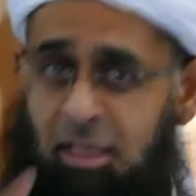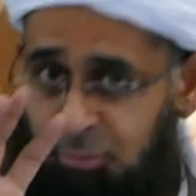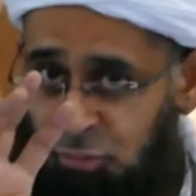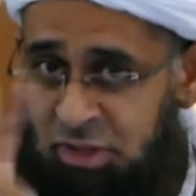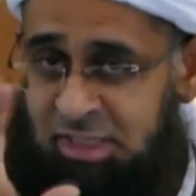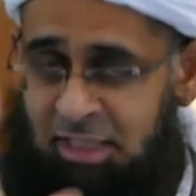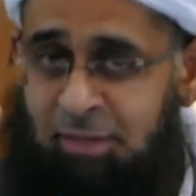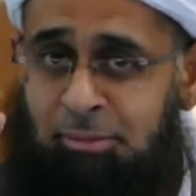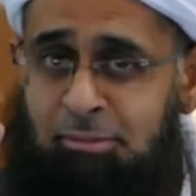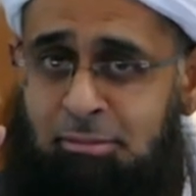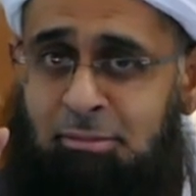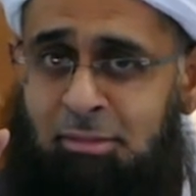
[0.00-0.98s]

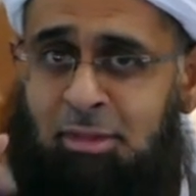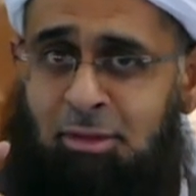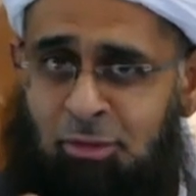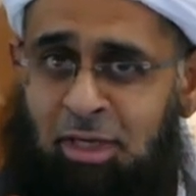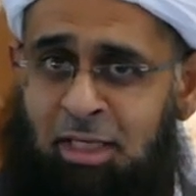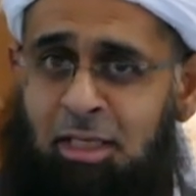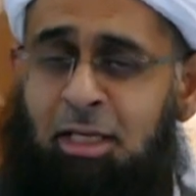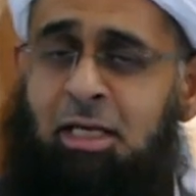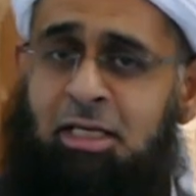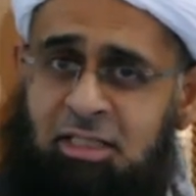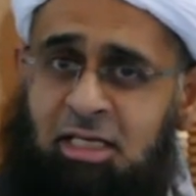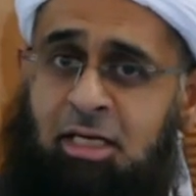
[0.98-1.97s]
Muslim, right?
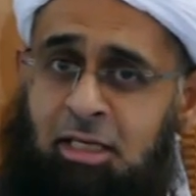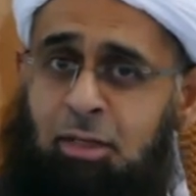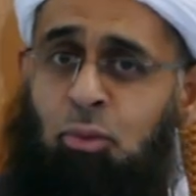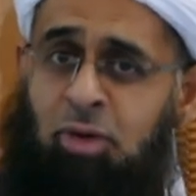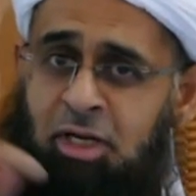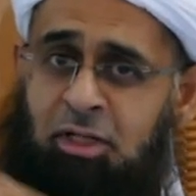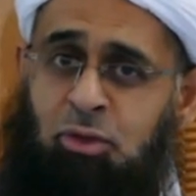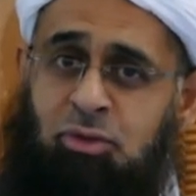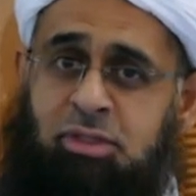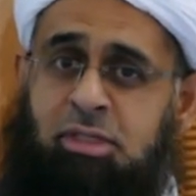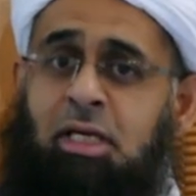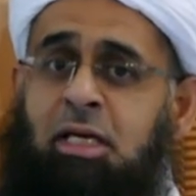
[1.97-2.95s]
Did one of
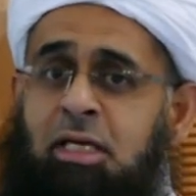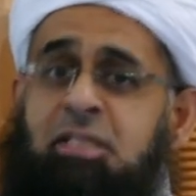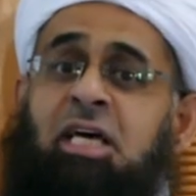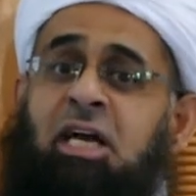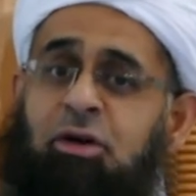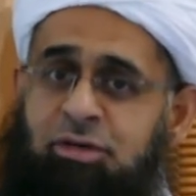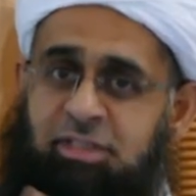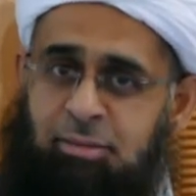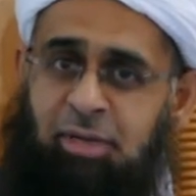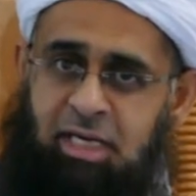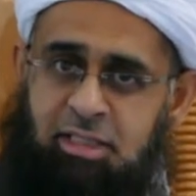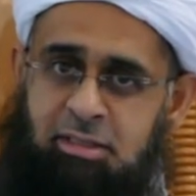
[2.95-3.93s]
those terrorism
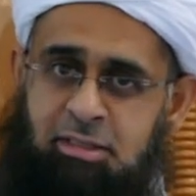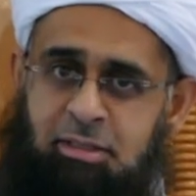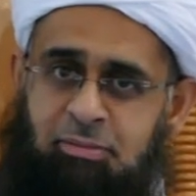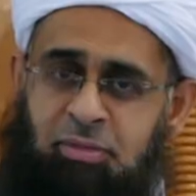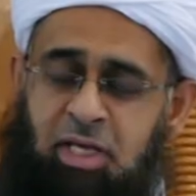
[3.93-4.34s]
acts.